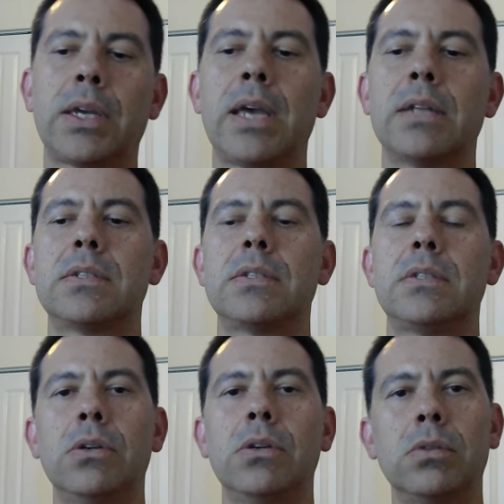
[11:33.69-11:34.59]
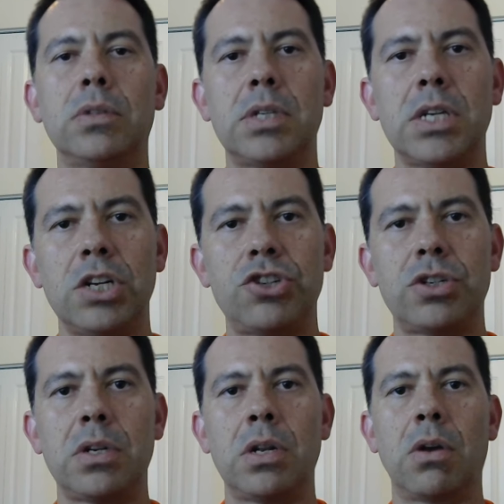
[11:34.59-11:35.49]
can still
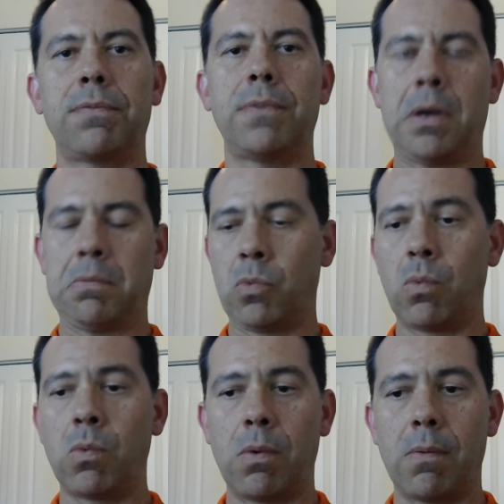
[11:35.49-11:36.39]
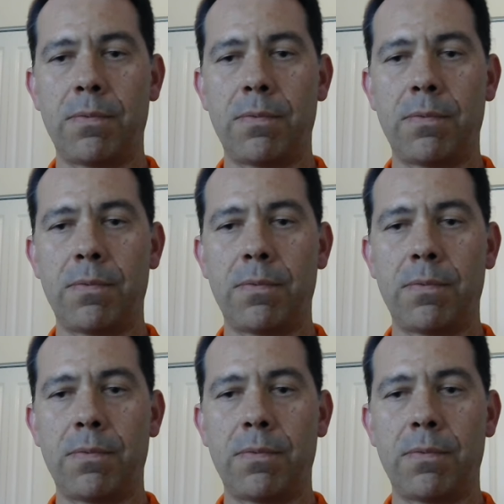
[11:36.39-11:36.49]
teach you know